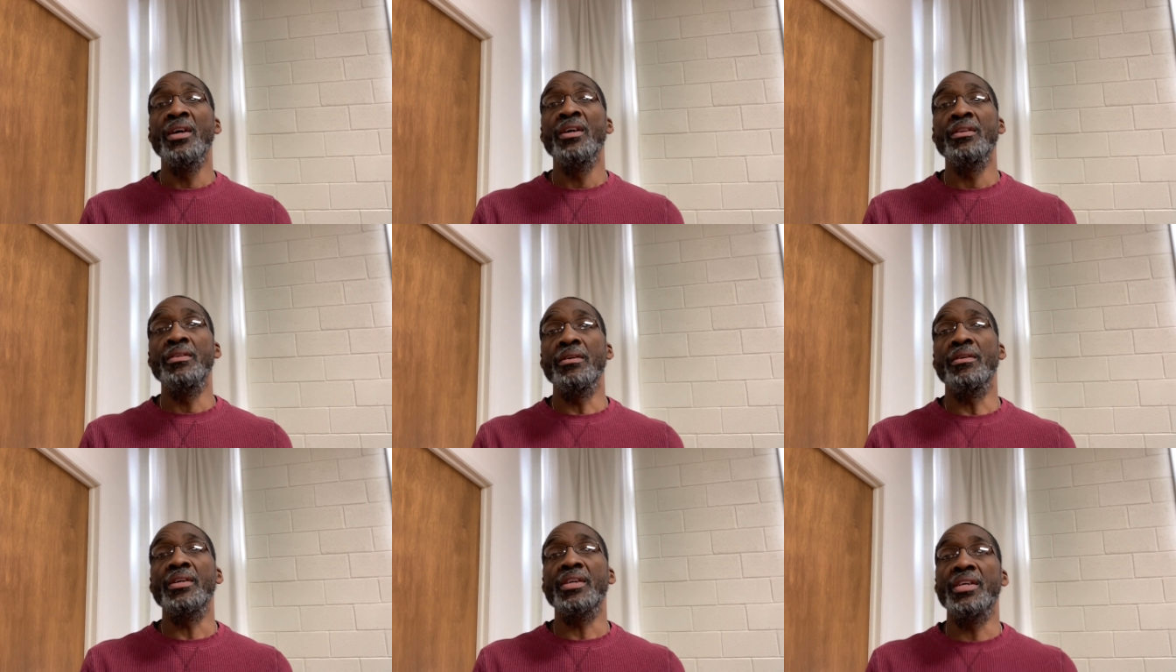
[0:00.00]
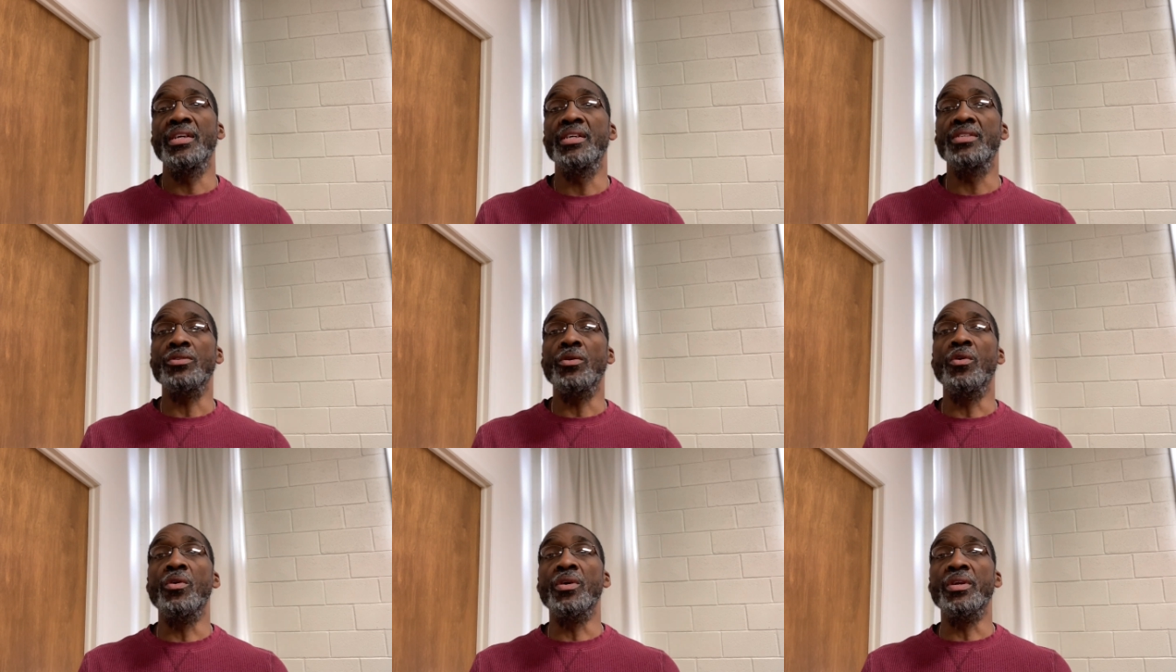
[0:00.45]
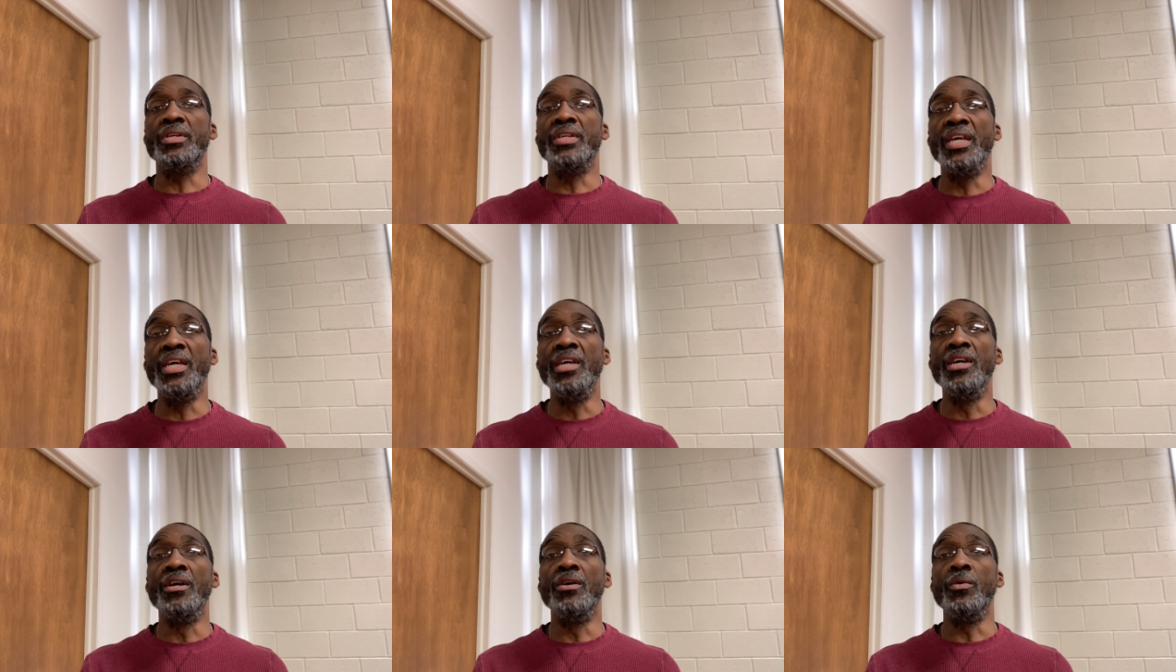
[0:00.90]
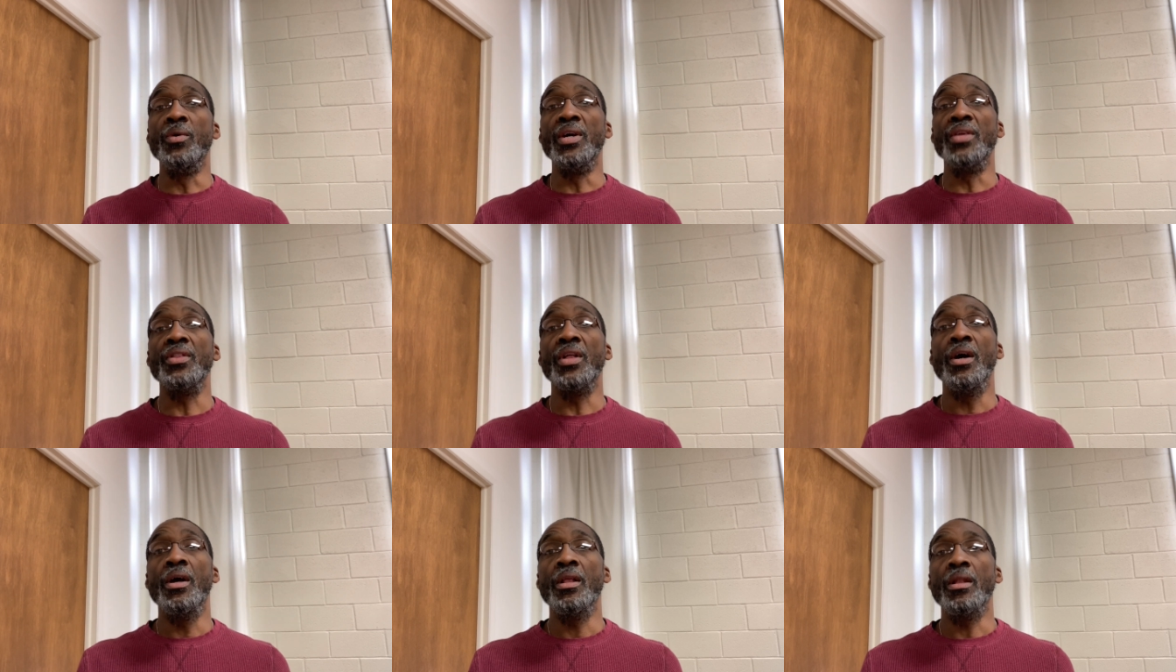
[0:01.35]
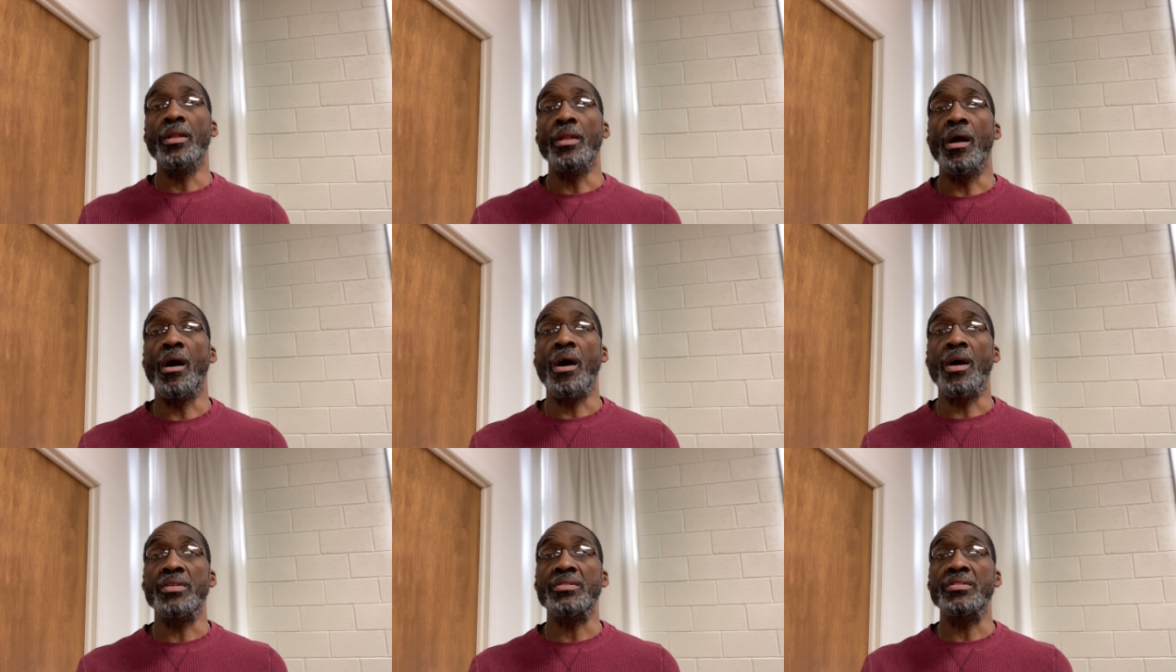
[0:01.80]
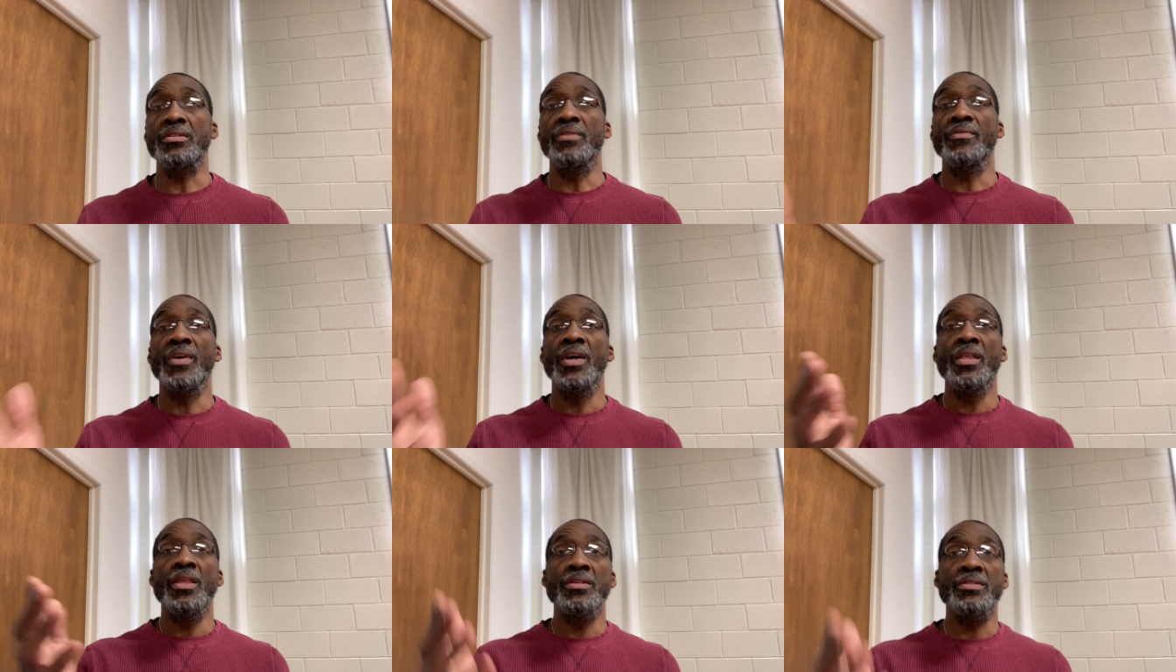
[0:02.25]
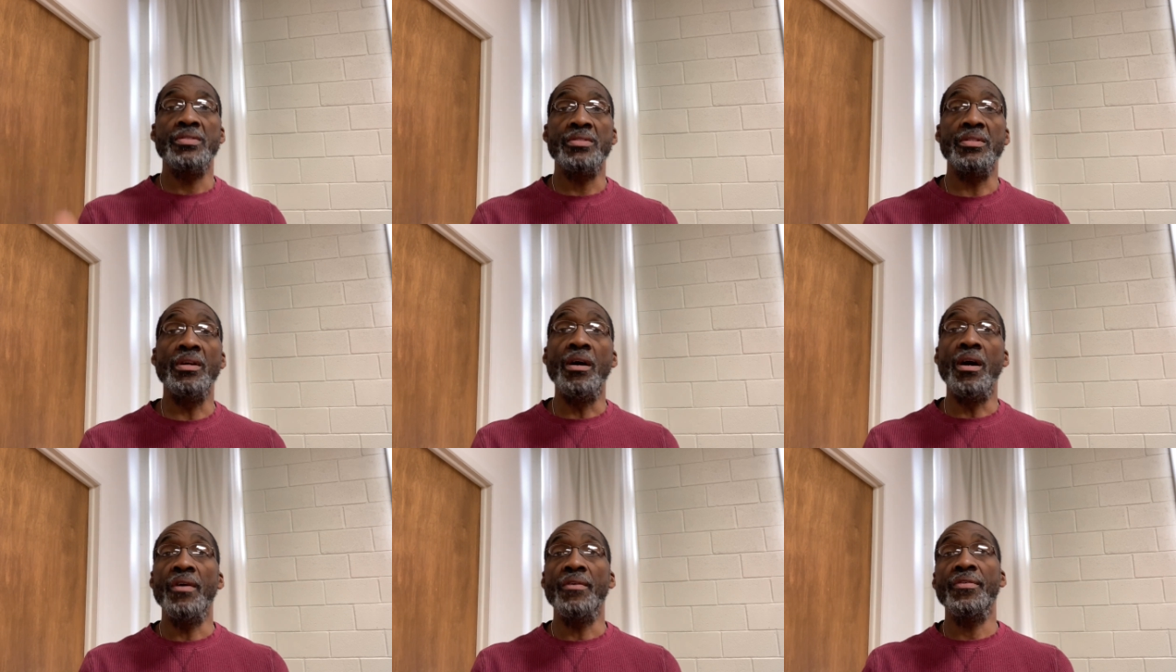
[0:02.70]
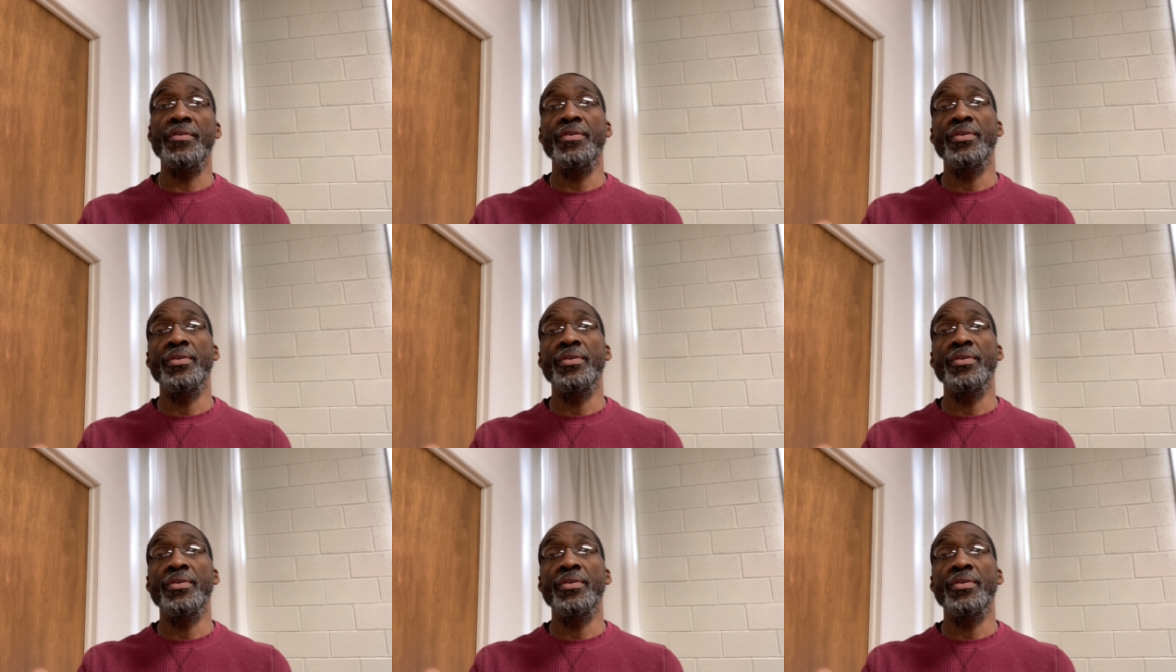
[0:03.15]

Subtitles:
during his ordeal with loss of stuff